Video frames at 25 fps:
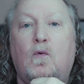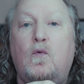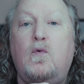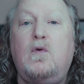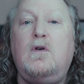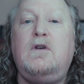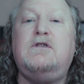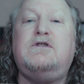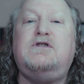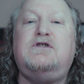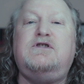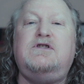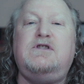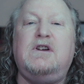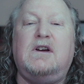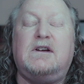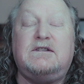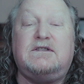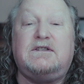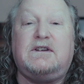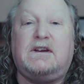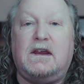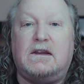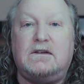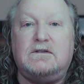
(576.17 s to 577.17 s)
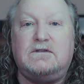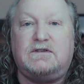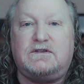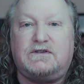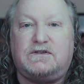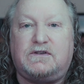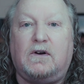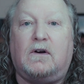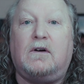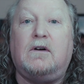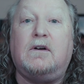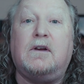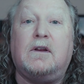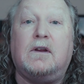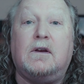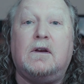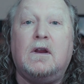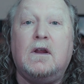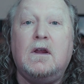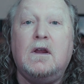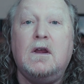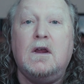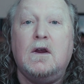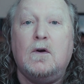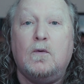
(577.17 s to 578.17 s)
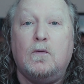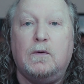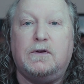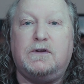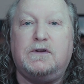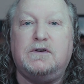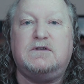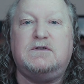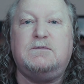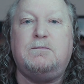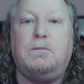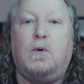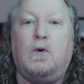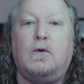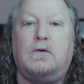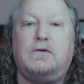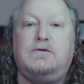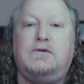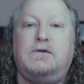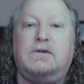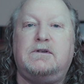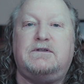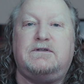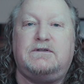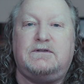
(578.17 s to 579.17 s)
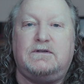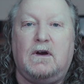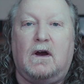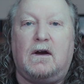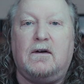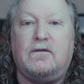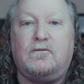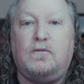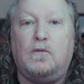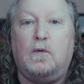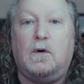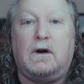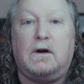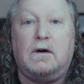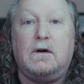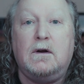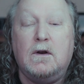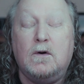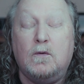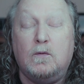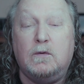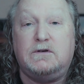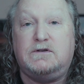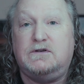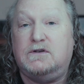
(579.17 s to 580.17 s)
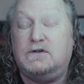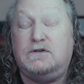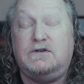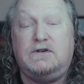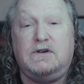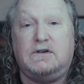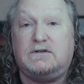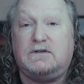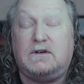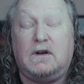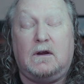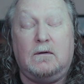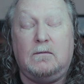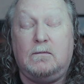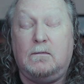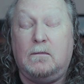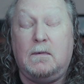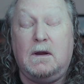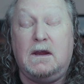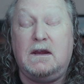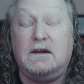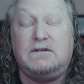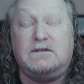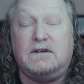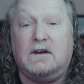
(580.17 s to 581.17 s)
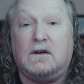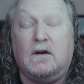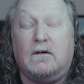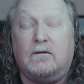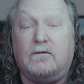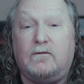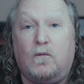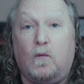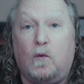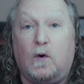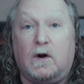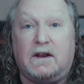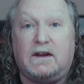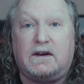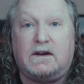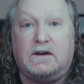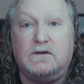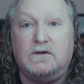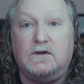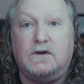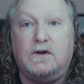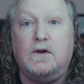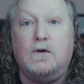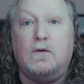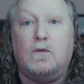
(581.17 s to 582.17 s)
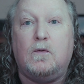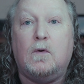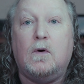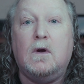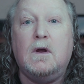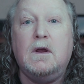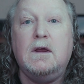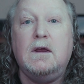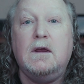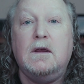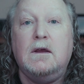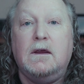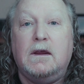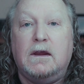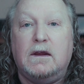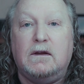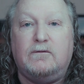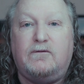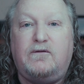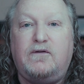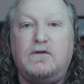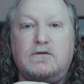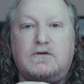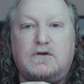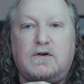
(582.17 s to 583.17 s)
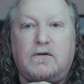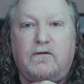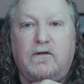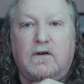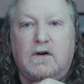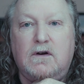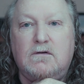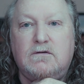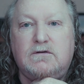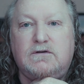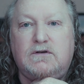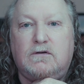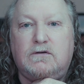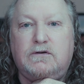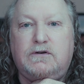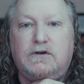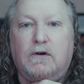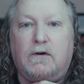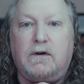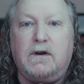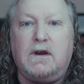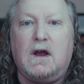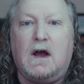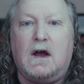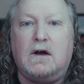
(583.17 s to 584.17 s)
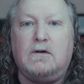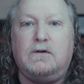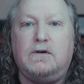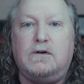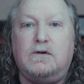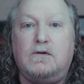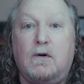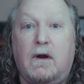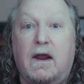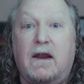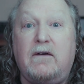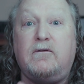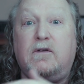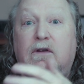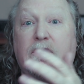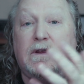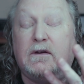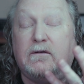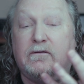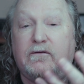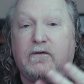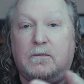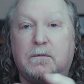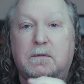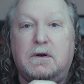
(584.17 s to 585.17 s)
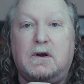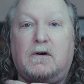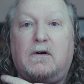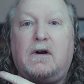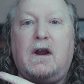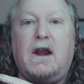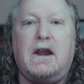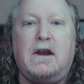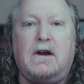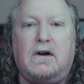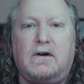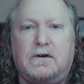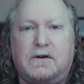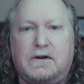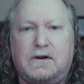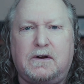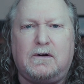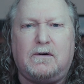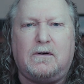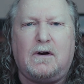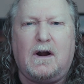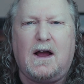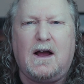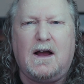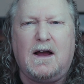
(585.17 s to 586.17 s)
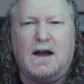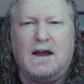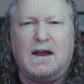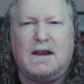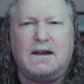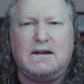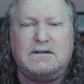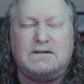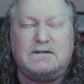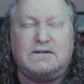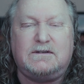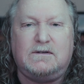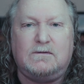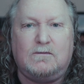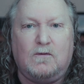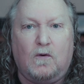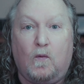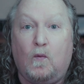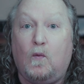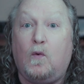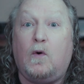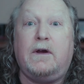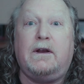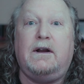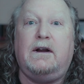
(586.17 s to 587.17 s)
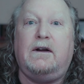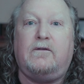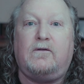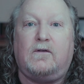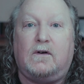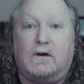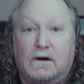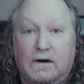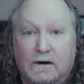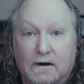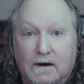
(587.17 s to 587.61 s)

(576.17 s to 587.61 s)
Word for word: we're just getting started with this portrait software, which is just amazing of what it can do. In future videos, I'll show you how to do everything from your hair to your eyes to whatever.